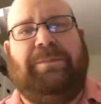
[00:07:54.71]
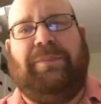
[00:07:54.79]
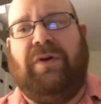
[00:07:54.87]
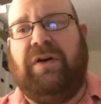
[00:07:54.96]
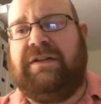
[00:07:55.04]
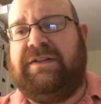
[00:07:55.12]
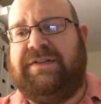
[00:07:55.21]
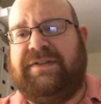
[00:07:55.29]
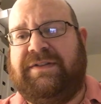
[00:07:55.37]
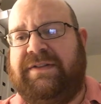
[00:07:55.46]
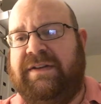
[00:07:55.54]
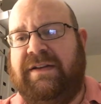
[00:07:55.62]

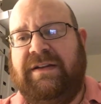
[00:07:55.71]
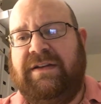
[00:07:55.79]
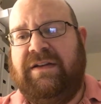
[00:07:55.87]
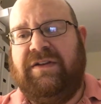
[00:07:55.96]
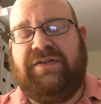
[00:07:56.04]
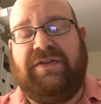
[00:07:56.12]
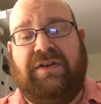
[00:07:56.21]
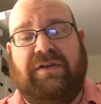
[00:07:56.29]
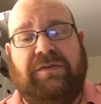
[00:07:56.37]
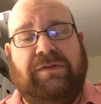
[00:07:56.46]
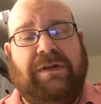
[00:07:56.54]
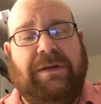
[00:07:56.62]
books.
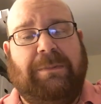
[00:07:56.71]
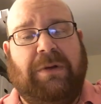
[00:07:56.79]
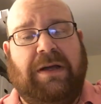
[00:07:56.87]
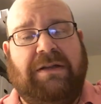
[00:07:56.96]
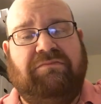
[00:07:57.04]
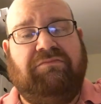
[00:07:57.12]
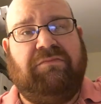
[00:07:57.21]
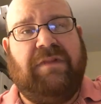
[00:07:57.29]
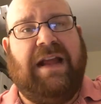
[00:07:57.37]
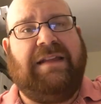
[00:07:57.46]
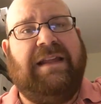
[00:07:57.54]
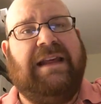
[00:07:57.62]
So, but
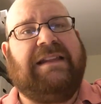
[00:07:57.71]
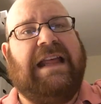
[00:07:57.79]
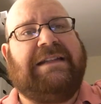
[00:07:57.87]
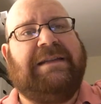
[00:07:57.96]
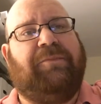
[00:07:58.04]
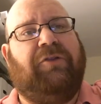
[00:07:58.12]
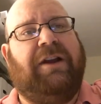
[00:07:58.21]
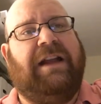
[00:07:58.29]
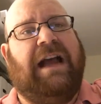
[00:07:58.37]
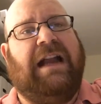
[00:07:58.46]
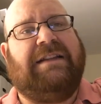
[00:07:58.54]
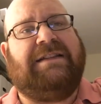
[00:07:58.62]
I think that's a pretty
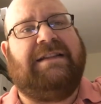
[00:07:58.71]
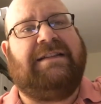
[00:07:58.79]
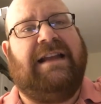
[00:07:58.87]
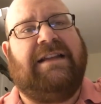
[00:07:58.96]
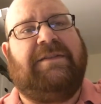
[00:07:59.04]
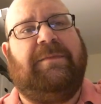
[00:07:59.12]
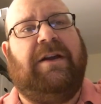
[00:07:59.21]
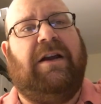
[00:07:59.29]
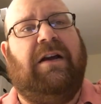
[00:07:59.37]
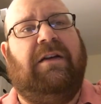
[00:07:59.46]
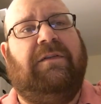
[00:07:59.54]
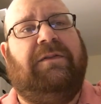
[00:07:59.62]
honest assessment
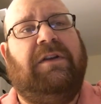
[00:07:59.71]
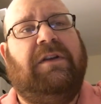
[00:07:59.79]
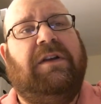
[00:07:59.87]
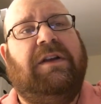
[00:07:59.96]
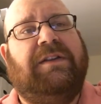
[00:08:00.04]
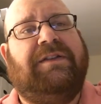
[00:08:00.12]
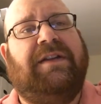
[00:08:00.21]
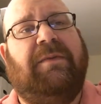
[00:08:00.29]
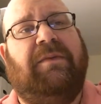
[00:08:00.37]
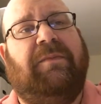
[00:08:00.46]
of some